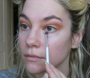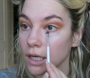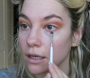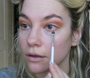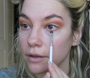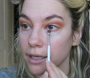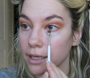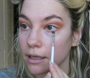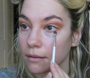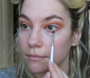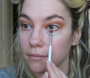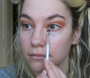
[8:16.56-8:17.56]
Oh
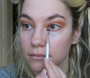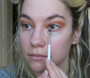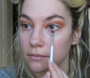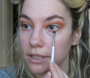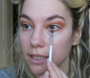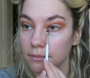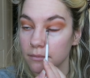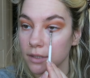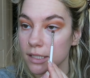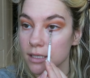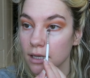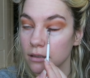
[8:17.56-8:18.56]
yeah. Yep,
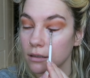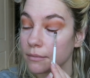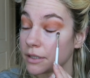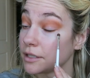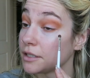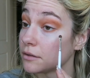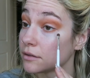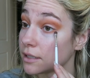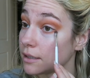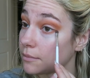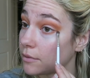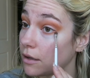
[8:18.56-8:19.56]
this color I'm gonna use
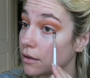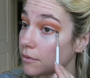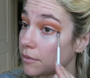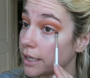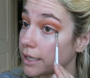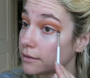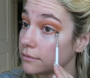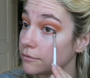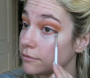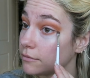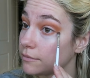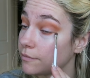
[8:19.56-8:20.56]
up all the way
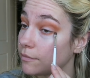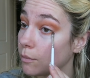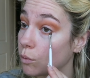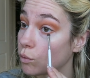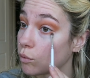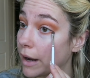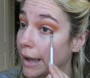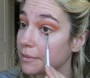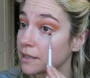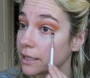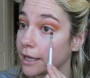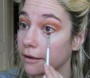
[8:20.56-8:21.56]

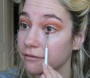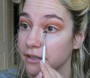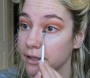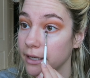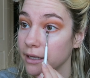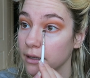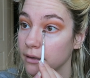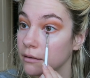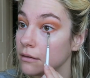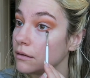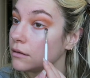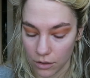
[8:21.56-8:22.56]
rapidly, I feel like.
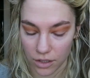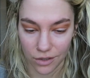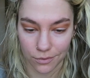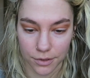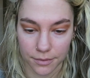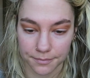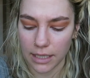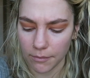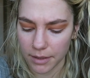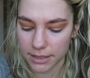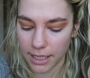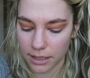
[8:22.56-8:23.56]
Cute. Now I'm
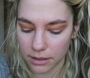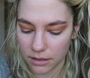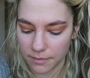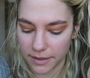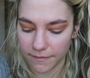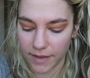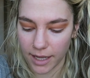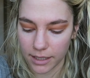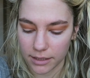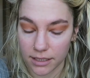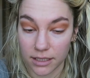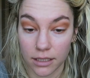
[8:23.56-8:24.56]
going to take a little bit of
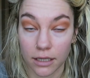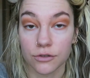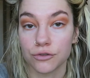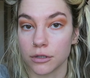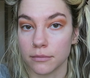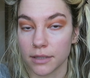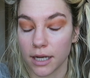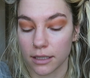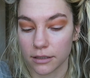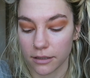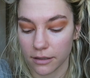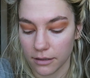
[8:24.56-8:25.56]
that Conundrum
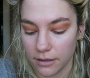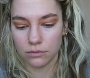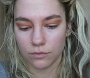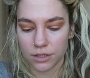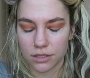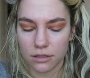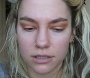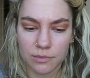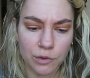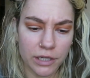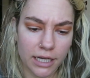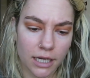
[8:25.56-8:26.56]
color, which looks
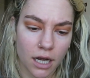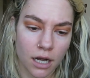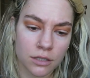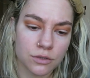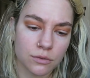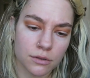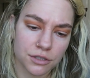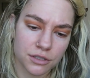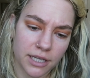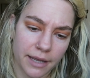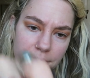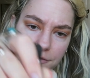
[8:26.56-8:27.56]
more like a contour
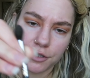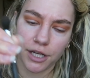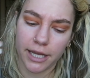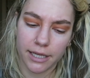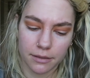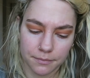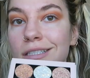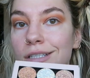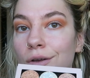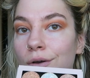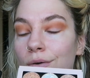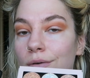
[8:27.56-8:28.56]
type of shade.
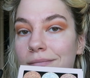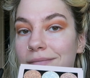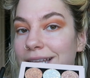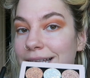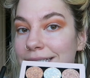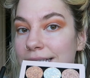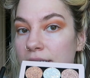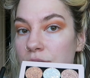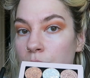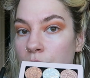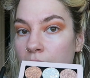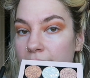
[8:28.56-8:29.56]
So that's this
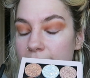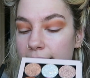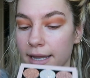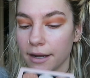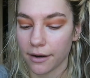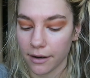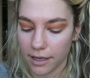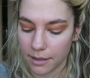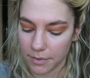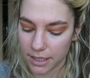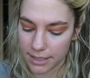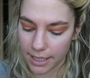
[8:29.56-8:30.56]
one right here, and I'm
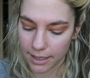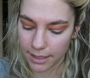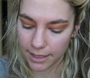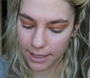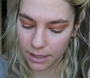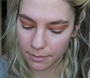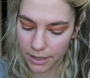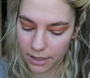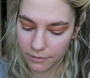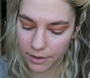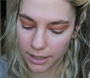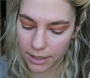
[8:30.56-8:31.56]
going to take a little bit
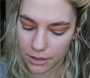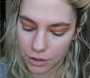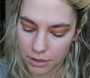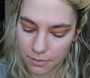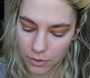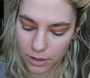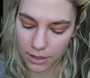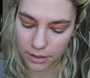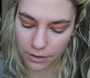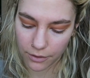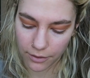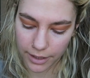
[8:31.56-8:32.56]
of it and just put it in
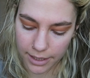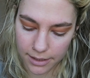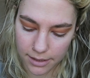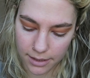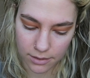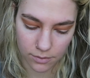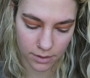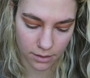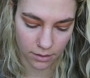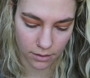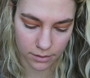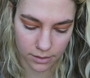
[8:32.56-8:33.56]
the crease. This one
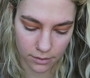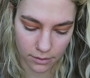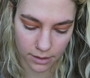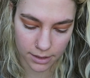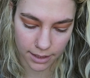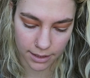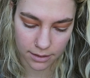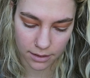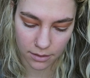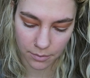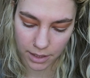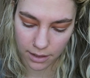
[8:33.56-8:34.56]
also looks like it's going
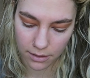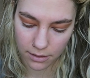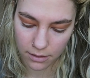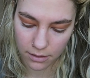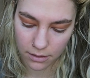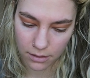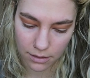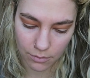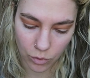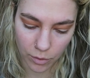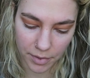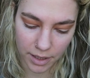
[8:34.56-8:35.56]
to be
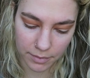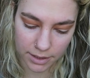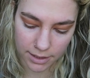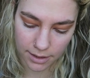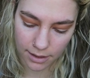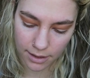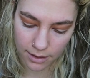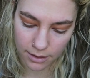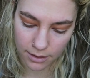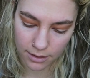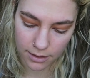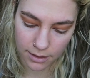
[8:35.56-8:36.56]
more pigmented than I
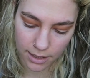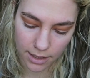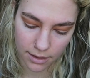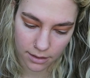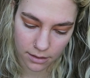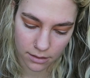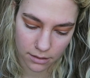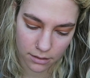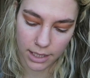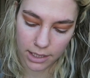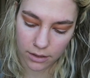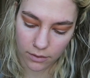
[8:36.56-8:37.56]
think.
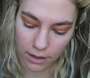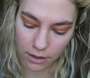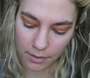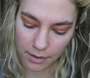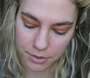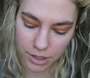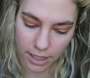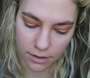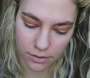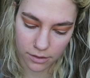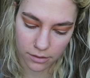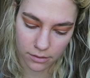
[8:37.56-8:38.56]
I don't know, Colourpop
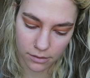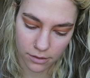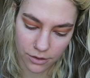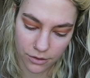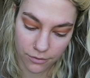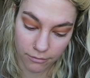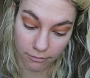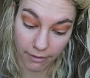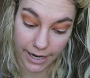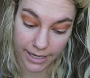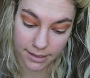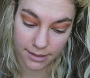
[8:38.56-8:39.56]
shadows are
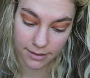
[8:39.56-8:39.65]
great.